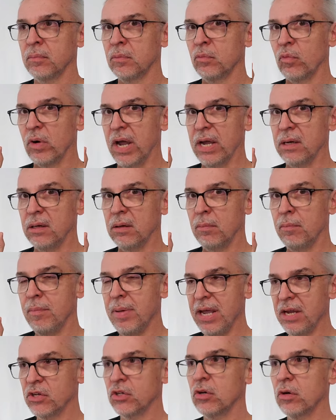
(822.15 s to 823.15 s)
right?
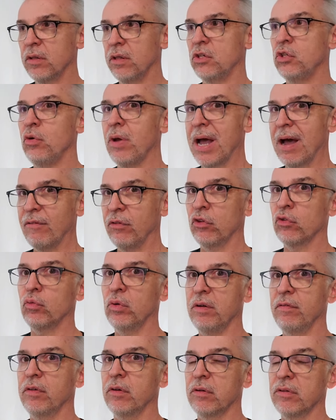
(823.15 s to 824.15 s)
Make sure that you have those
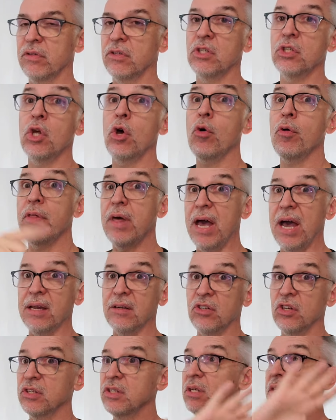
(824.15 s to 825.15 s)
refills so that
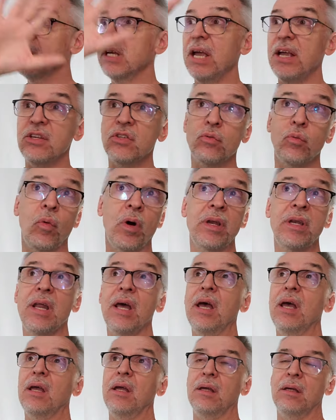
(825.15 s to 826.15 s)
just in case one
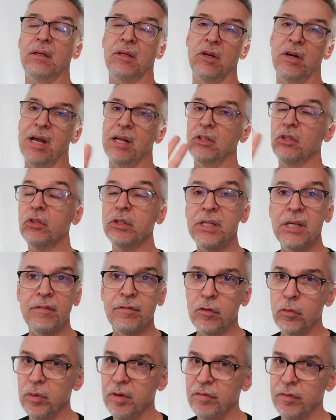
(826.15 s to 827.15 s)
day you're not looking
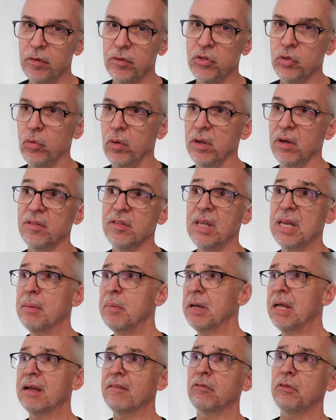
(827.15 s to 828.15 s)
for refills going, does
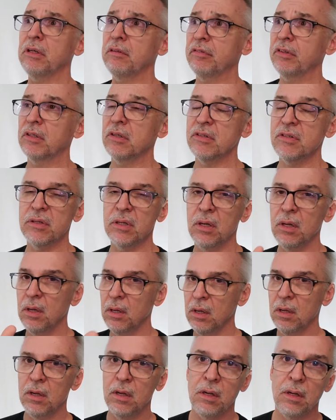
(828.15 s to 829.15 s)
anybody have refills?
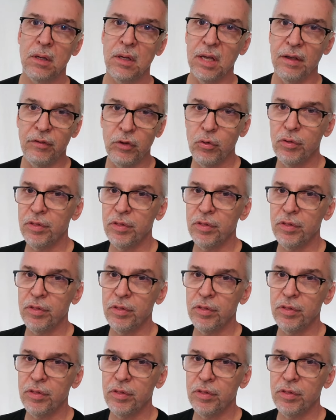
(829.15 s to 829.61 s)
If you